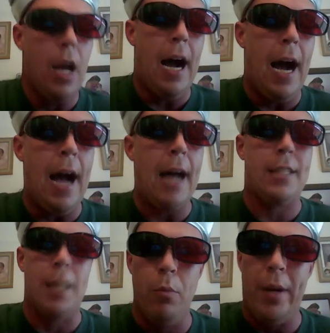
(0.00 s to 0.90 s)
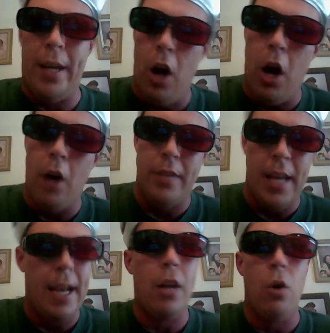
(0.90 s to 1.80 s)
Ah, something we can all
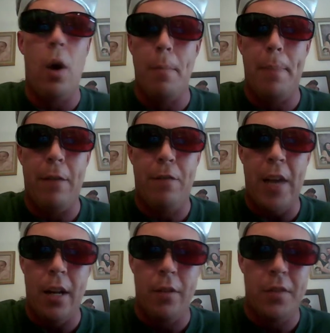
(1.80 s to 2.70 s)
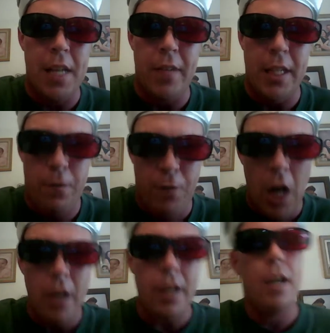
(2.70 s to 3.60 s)
dig. I know I'm a big fan of seventies
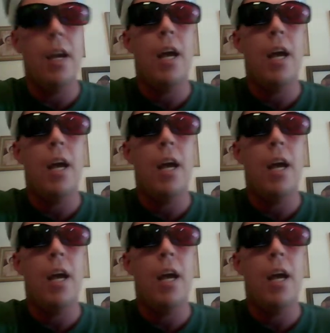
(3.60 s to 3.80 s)
funk.